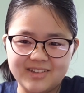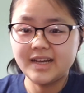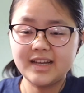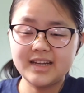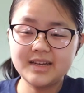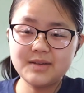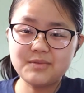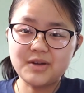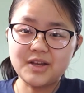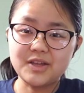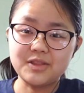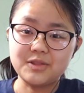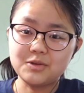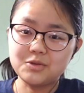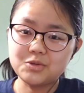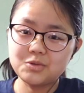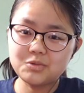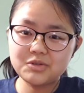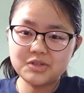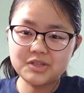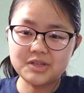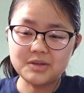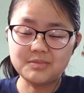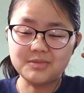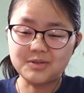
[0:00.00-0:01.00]
Anyway, those were
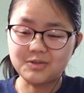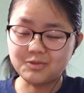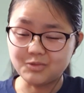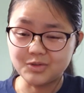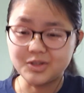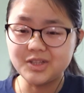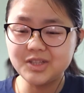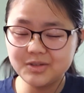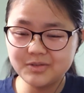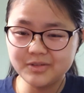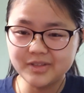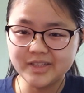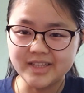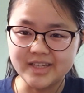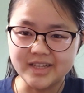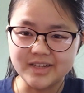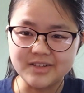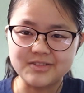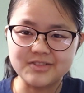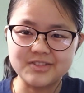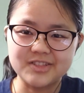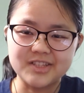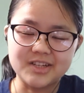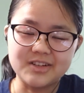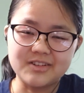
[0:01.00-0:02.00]
some really
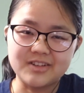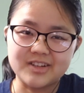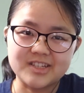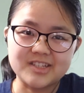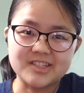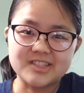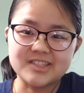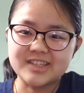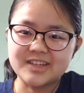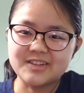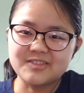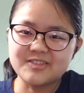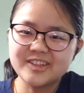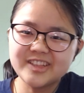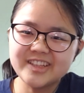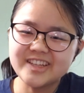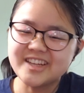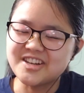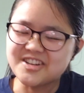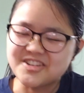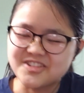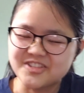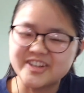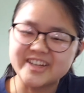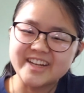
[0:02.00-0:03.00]
interesting questions. I really
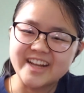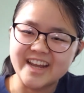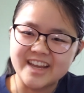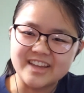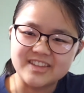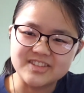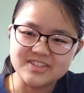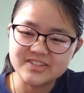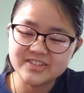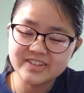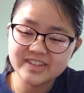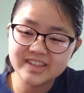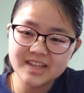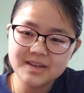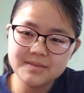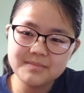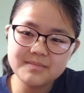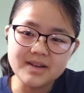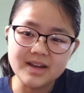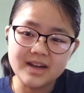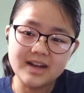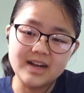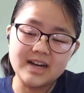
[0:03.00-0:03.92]
enjoyed answering them.